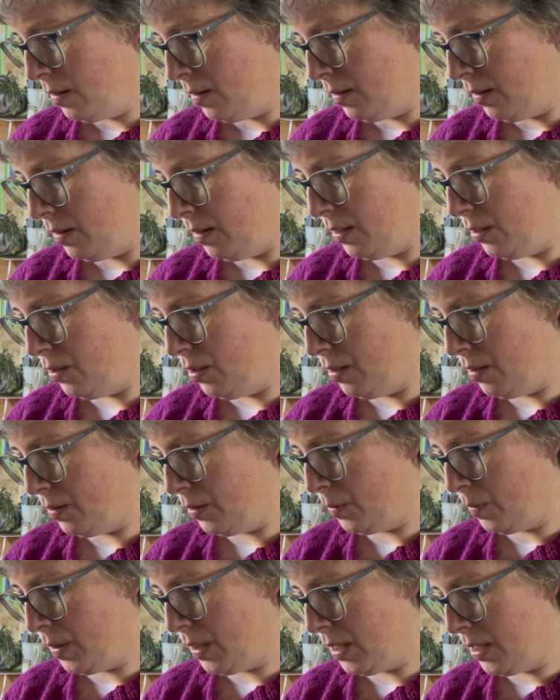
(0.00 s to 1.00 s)
this
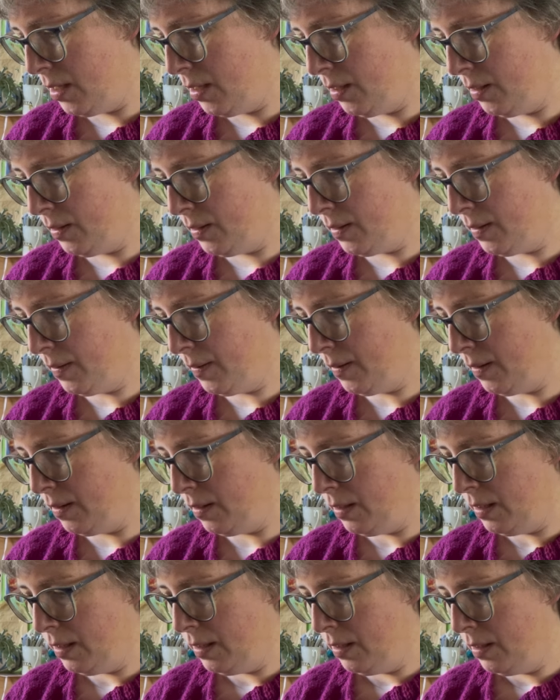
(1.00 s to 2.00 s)
year's ones.
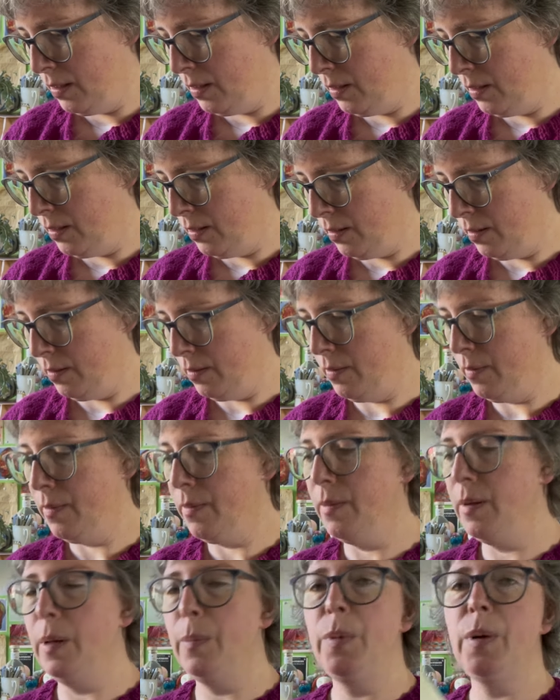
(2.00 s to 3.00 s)

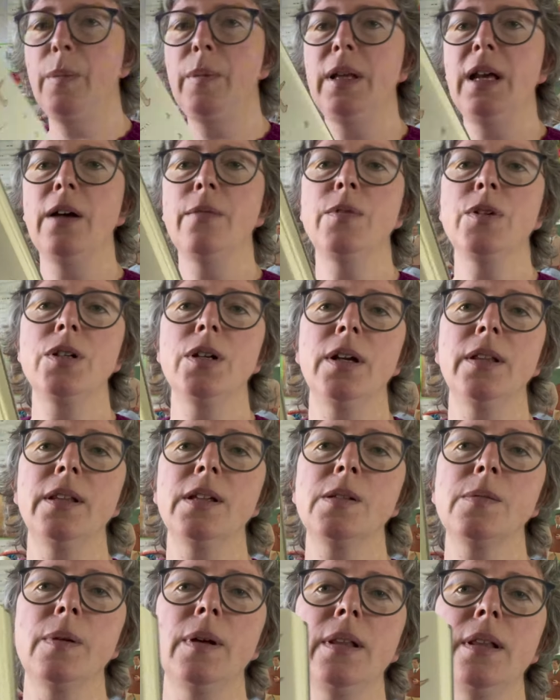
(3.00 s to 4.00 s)
I probably haven't shared
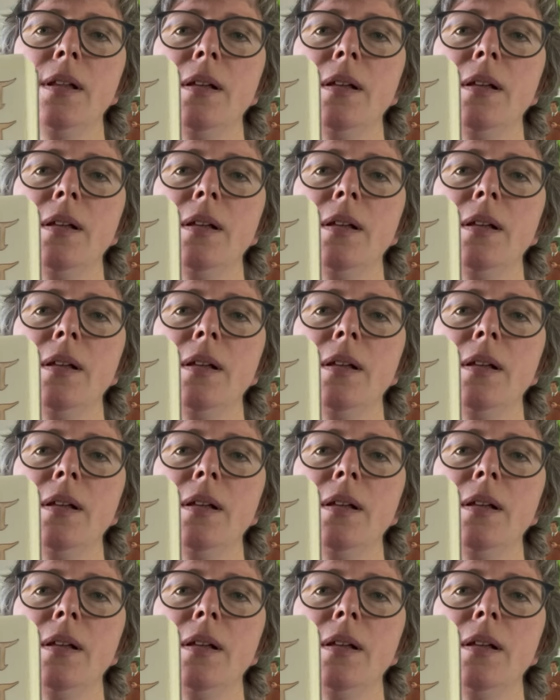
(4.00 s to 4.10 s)
this one.